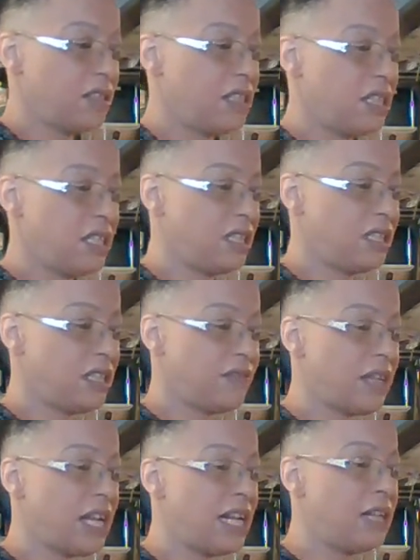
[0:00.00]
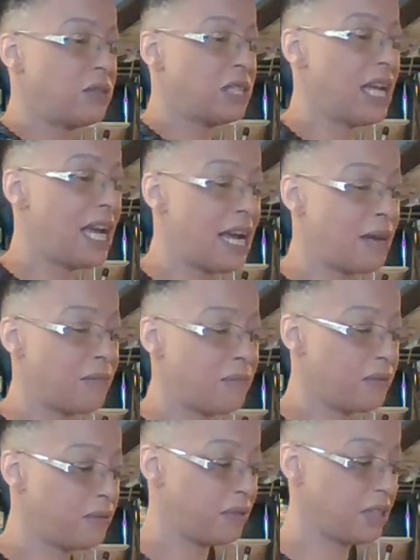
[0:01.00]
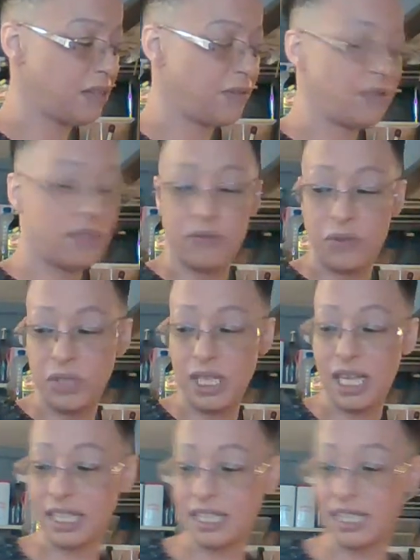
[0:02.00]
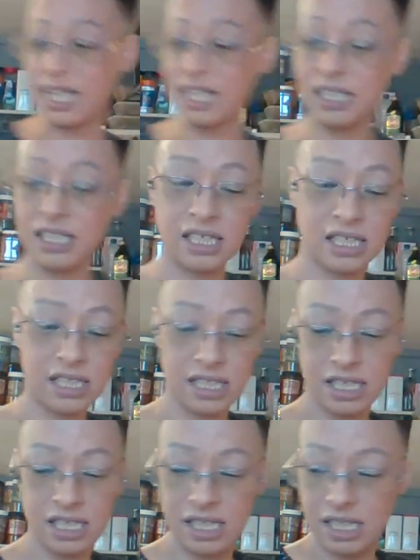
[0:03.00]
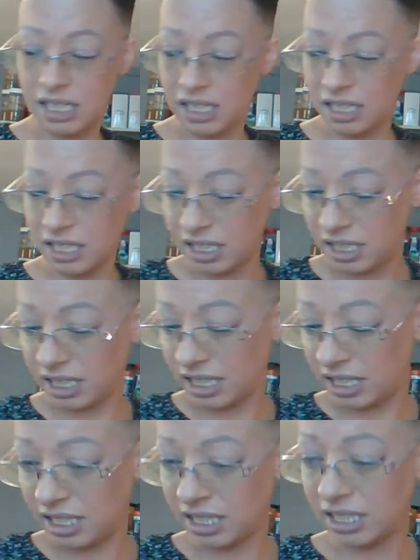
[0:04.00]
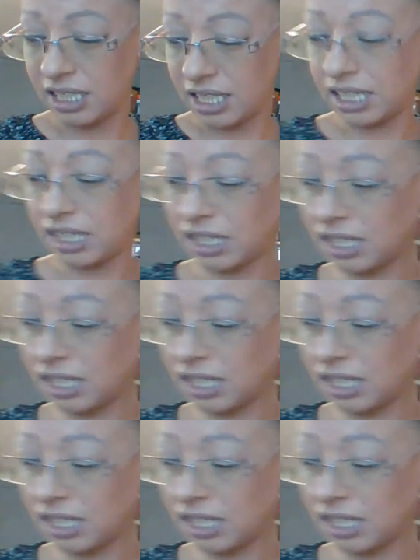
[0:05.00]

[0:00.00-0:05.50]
That little tap. Get rid of all the excess. In the sink.